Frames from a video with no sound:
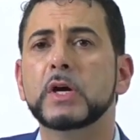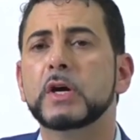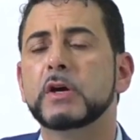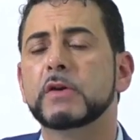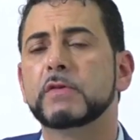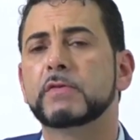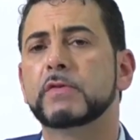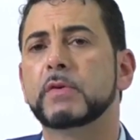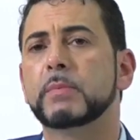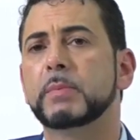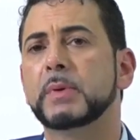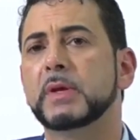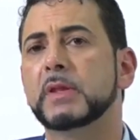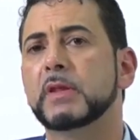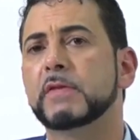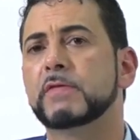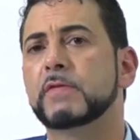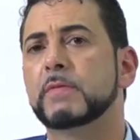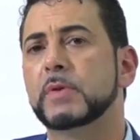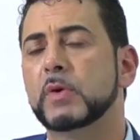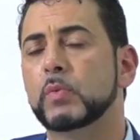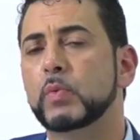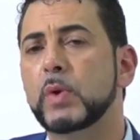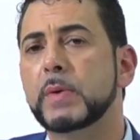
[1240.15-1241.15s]
from either
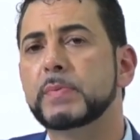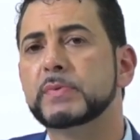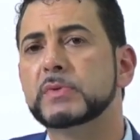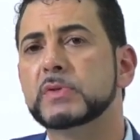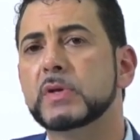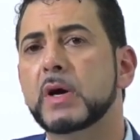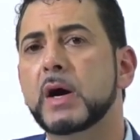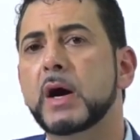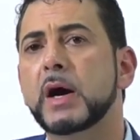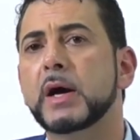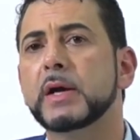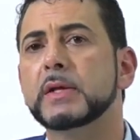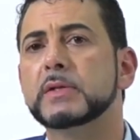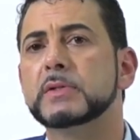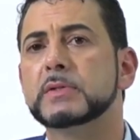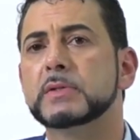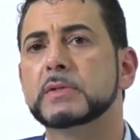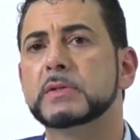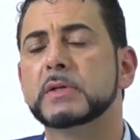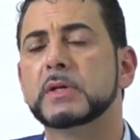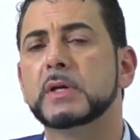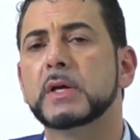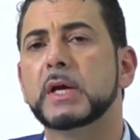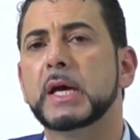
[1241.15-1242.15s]
from the
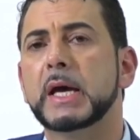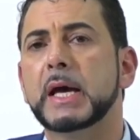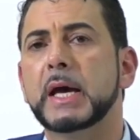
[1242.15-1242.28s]
websites.